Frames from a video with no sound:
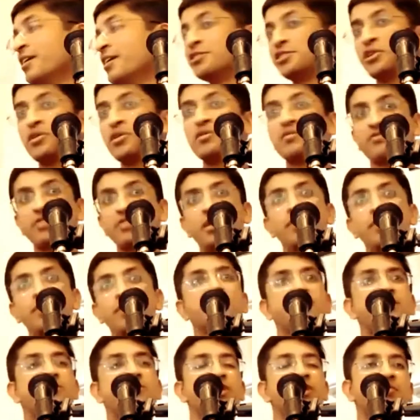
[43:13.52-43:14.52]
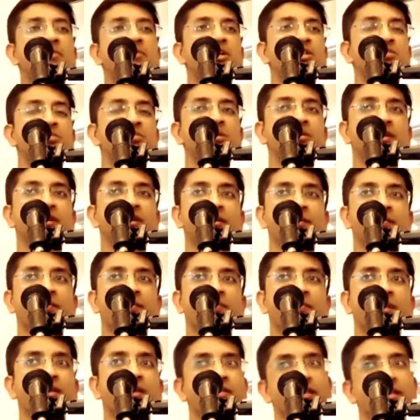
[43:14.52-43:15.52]
So we were there Janmashtami
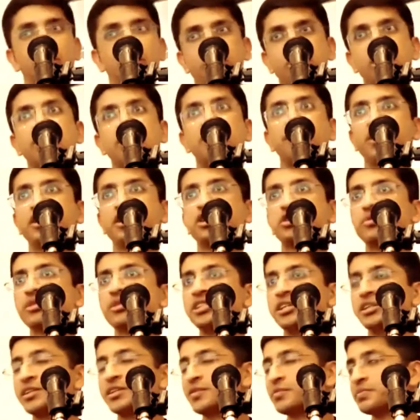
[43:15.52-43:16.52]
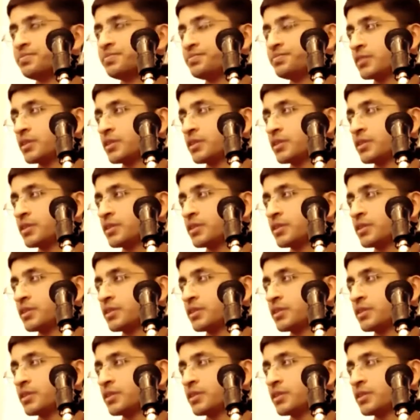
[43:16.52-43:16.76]
time and that was his first visit.